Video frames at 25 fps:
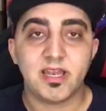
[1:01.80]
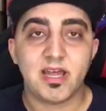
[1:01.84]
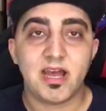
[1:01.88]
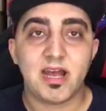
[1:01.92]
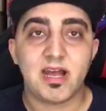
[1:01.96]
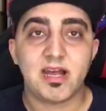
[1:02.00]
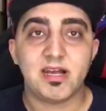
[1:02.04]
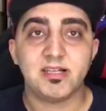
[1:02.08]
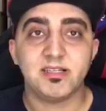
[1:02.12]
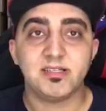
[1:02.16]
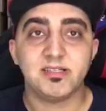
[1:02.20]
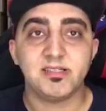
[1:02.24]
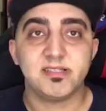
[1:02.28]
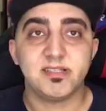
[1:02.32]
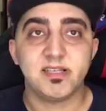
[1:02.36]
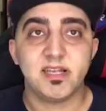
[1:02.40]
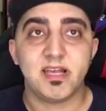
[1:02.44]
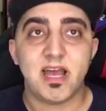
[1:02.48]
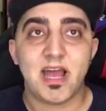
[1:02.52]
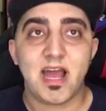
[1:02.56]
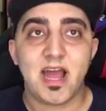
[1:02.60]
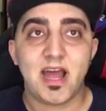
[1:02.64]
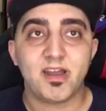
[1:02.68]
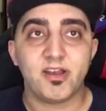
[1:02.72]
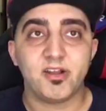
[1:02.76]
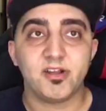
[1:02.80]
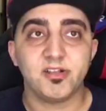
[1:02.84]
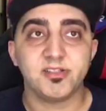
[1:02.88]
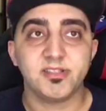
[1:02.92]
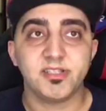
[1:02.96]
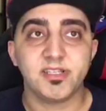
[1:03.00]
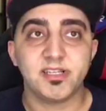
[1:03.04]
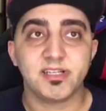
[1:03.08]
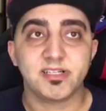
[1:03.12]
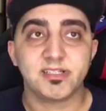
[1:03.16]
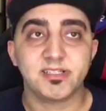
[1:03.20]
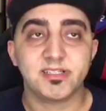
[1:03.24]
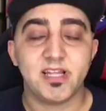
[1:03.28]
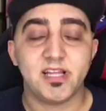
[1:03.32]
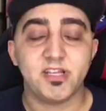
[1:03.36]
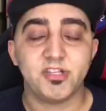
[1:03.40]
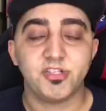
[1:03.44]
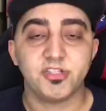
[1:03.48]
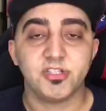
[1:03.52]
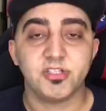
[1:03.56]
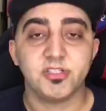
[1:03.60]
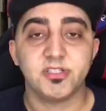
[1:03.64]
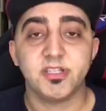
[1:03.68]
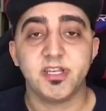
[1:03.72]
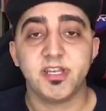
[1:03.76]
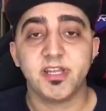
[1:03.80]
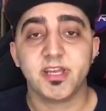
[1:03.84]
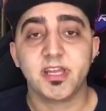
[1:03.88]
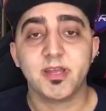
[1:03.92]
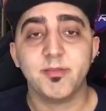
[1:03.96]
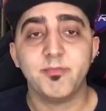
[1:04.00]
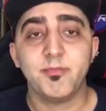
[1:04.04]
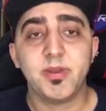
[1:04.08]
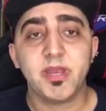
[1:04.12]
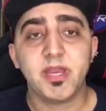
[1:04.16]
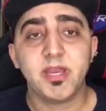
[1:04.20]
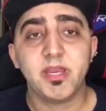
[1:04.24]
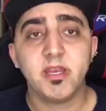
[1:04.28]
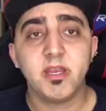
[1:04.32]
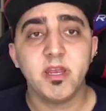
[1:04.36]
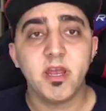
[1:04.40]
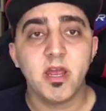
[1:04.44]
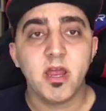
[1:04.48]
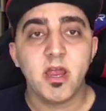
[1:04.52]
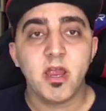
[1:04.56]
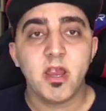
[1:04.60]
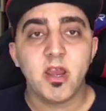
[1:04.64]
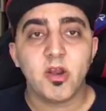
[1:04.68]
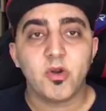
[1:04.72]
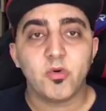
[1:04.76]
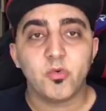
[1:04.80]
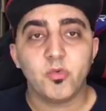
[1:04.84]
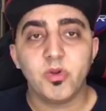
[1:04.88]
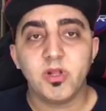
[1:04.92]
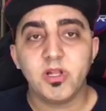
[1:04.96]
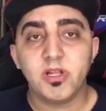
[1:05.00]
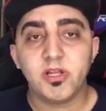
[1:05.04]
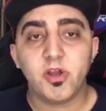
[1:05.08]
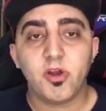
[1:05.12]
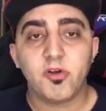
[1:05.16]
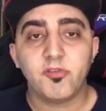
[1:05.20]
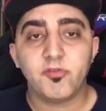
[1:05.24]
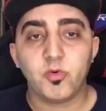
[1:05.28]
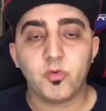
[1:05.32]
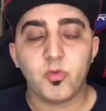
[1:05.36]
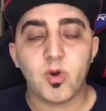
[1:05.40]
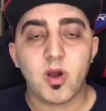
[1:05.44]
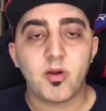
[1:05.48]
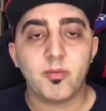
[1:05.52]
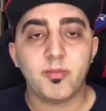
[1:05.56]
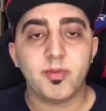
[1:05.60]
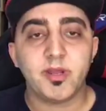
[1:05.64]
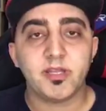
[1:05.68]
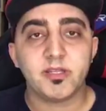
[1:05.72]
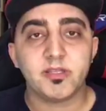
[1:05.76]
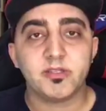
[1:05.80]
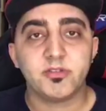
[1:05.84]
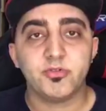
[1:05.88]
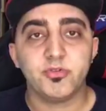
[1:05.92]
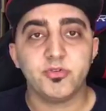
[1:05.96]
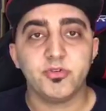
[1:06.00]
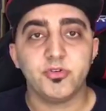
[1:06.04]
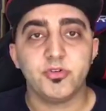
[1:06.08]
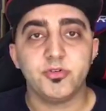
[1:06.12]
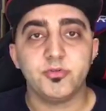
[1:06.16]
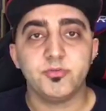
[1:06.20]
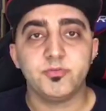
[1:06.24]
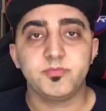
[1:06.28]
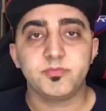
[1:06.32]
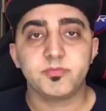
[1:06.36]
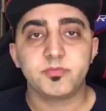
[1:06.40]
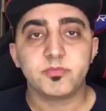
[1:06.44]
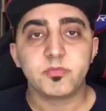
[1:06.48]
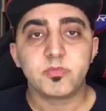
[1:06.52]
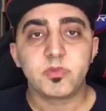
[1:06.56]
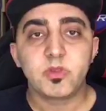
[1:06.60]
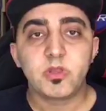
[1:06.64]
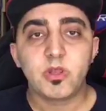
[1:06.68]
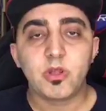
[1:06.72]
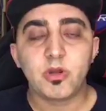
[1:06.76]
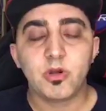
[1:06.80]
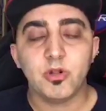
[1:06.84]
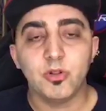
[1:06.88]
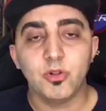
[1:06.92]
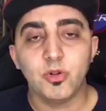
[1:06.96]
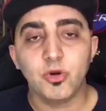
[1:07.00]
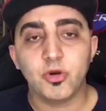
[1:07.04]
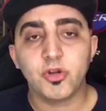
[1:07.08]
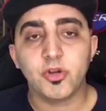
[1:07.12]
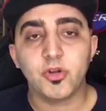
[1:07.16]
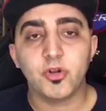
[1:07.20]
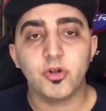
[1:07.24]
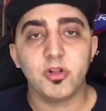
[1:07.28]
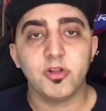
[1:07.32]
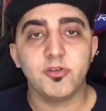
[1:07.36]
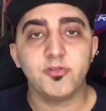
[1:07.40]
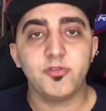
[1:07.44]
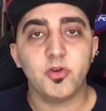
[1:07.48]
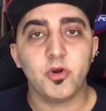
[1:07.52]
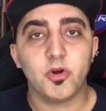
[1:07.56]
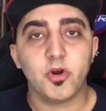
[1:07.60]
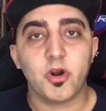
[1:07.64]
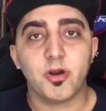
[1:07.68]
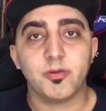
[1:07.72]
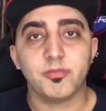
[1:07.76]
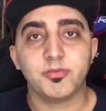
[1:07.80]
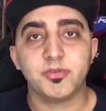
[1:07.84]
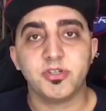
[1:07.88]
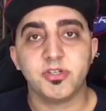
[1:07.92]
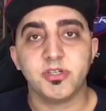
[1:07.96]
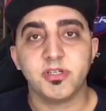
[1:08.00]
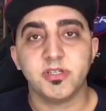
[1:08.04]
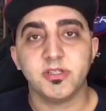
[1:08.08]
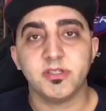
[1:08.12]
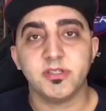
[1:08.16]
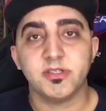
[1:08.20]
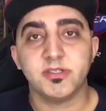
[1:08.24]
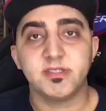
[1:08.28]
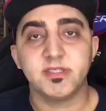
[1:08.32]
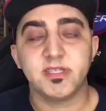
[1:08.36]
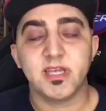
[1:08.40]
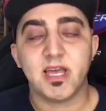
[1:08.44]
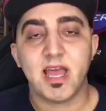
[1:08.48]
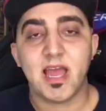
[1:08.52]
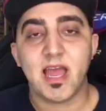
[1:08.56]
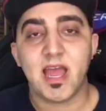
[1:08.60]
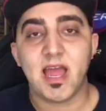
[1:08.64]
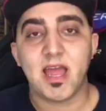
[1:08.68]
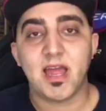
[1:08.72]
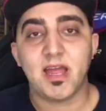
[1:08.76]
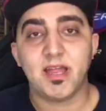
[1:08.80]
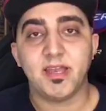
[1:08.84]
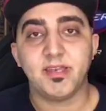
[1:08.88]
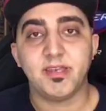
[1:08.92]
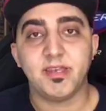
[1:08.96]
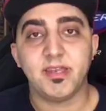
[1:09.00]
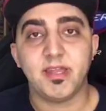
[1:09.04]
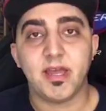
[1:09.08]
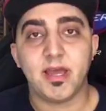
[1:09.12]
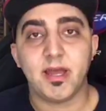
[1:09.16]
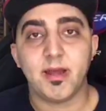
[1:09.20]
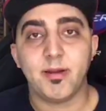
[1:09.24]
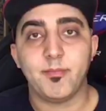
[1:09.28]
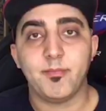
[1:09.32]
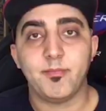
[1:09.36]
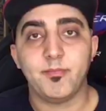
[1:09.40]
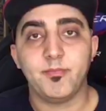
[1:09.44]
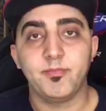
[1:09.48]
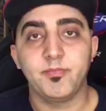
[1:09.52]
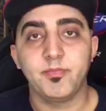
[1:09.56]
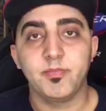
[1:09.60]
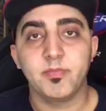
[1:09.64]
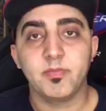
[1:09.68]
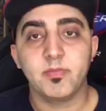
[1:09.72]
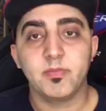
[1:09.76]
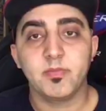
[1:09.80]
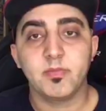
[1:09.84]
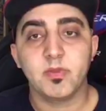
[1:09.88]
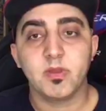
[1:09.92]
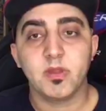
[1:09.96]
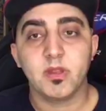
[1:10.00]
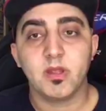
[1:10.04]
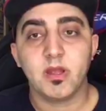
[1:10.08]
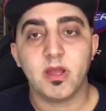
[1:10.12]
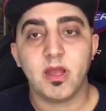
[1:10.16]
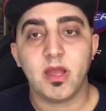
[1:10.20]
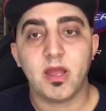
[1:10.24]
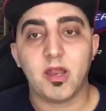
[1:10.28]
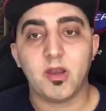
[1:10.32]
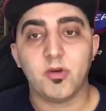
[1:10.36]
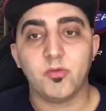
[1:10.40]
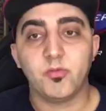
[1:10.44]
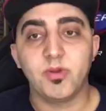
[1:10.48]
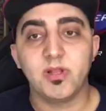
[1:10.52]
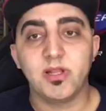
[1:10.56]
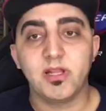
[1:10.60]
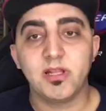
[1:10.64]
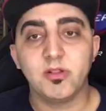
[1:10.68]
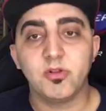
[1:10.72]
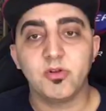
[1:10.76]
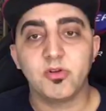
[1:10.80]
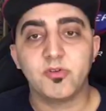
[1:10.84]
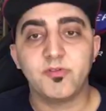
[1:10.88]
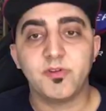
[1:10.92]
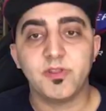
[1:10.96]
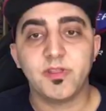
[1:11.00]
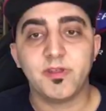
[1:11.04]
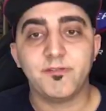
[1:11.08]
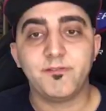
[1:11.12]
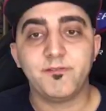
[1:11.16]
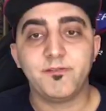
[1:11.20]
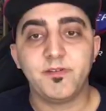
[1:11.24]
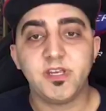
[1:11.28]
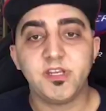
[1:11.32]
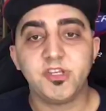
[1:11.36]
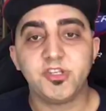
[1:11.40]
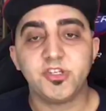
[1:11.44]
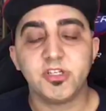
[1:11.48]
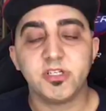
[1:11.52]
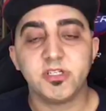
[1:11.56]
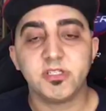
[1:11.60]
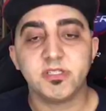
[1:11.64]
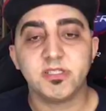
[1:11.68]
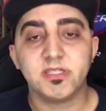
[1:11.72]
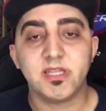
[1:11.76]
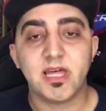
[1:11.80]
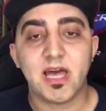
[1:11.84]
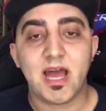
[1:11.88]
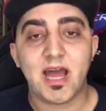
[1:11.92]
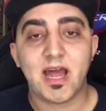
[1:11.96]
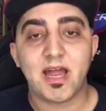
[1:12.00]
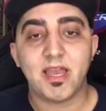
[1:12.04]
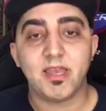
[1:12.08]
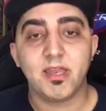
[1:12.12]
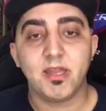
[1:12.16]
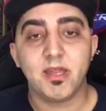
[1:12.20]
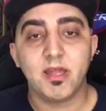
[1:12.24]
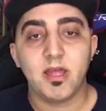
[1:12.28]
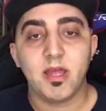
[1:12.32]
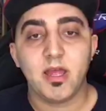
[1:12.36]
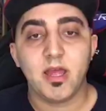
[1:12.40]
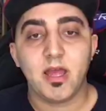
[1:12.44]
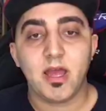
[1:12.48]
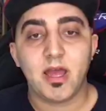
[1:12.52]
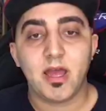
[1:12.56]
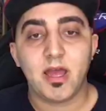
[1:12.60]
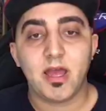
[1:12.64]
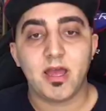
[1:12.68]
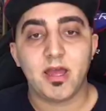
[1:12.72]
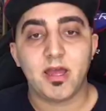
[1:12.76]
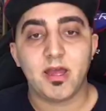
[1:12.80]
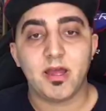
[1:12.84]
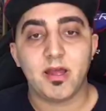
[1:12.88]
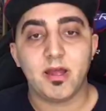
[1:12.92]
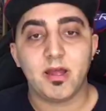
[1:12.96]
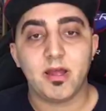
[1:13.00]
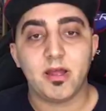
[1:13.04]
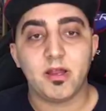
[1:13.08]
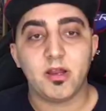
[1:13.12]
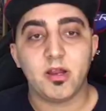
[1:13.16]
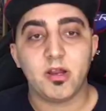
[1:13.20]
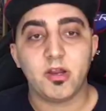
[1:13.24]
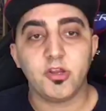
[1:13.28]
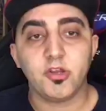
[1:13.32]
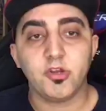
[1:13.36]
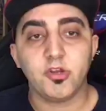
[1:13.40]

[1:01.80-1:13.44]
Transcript: that has uh, add-ons and extensions and it can be really overwhelming to look at all of your options and um, uh, really look for the features that uh,